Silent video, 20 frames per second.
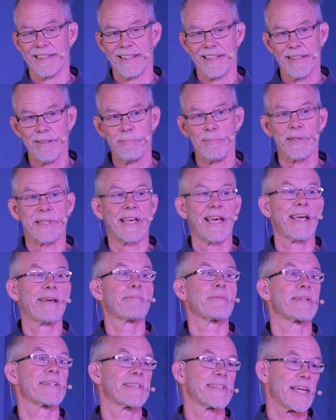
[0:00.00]
It
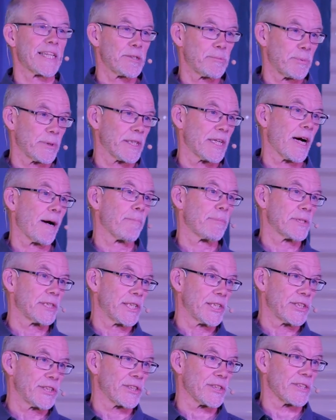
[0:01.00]
became a desperate
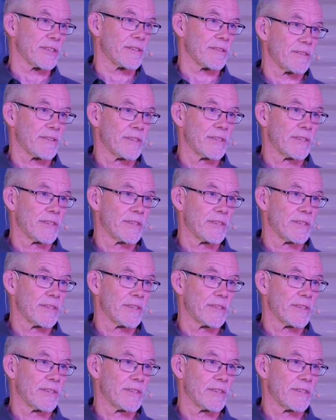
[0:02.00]
competition.